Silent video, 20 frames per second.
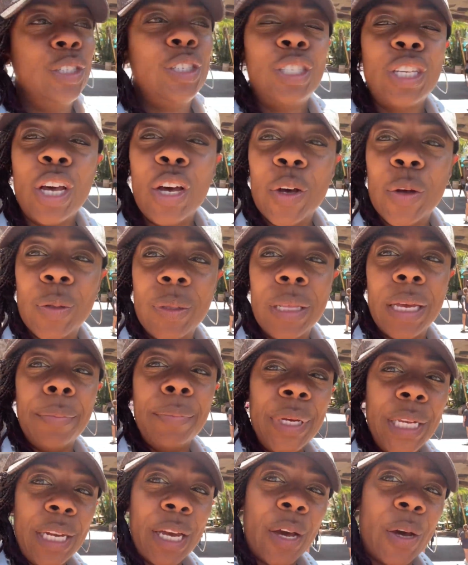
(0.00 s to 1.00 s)
So let
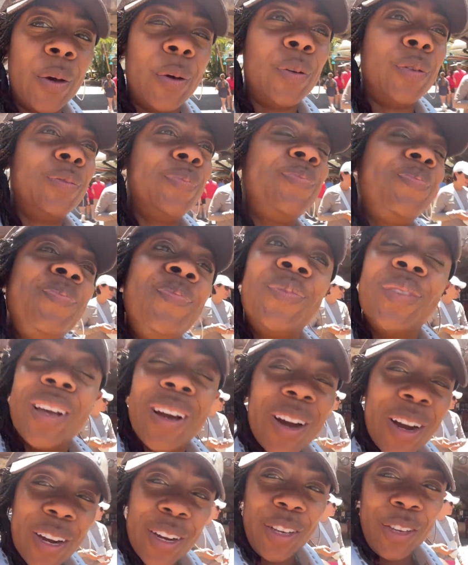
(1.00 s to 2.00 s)
me know,
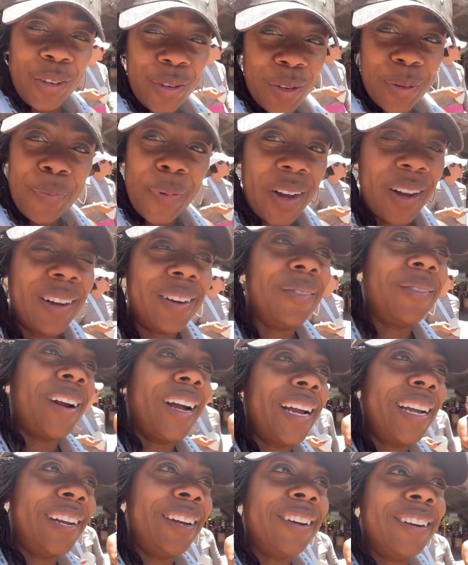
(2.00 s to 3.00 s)
are you a park
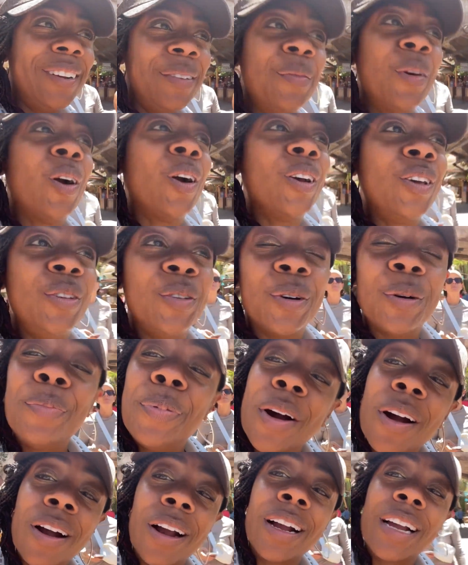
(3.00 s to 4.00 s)
rider? Are you a
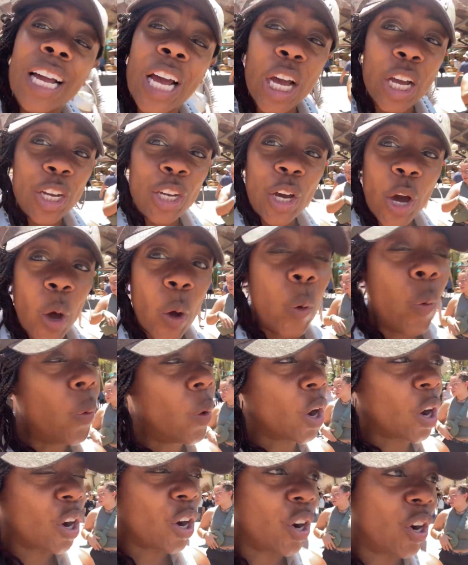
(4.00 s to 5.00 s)
park
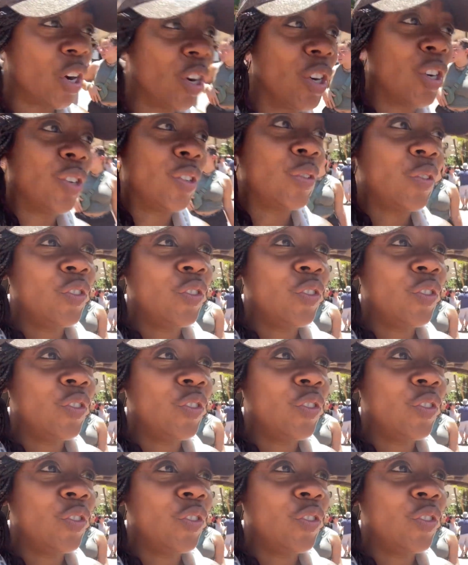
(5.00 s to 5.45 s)
goer?